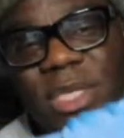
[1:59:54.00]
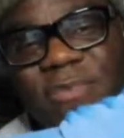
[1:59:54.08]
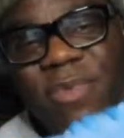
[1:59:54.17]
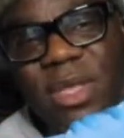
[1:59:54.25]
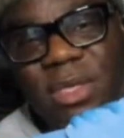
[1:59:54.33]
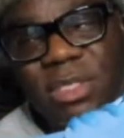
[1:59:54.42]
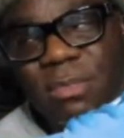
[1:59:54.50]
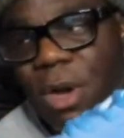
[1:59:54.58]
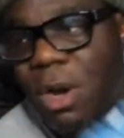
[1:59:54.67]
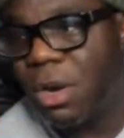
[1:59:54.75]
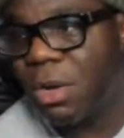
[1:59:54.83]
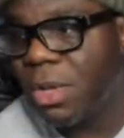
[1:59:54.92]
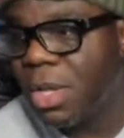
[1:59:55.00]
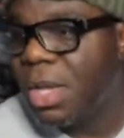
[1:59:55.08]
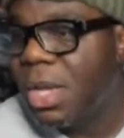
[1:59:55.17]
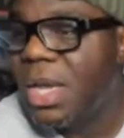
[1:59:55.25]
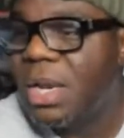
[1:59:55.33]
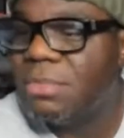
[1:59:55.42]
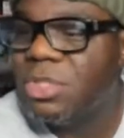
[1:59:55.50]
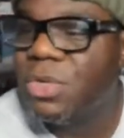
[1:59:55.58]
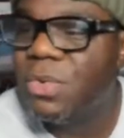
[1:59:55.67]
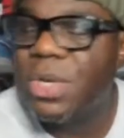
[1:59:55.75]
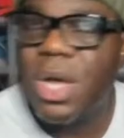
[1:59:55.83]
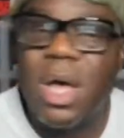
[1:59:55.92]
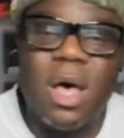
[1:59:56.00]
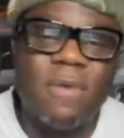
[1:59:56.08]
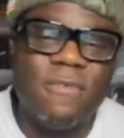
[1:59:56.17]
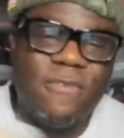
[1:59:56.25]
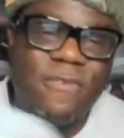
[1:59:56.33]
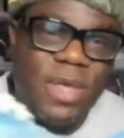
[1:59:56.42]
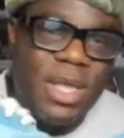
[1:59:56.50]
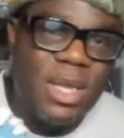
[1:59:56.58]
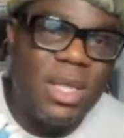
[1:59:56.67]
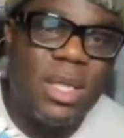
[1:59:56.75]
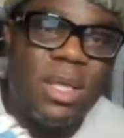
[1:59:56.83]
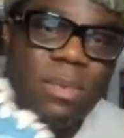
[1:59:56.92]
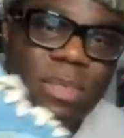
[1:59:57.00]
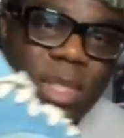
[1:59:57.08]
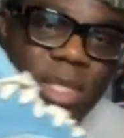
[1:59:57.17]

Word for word: this video tomorrow, and I'm doing it on foot with the